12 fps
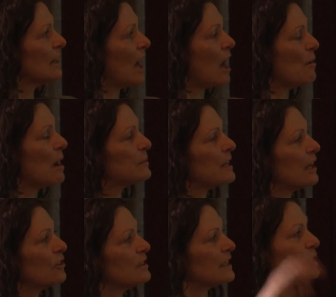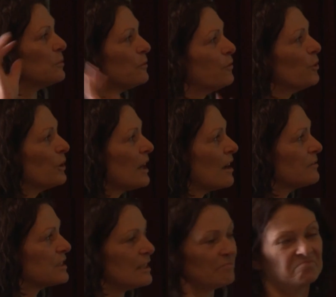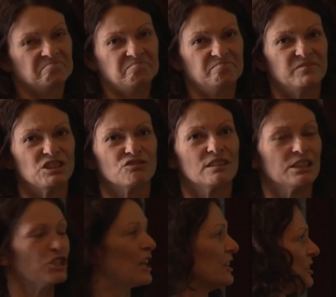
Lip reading: uptake on DEXA before and after, didn't really change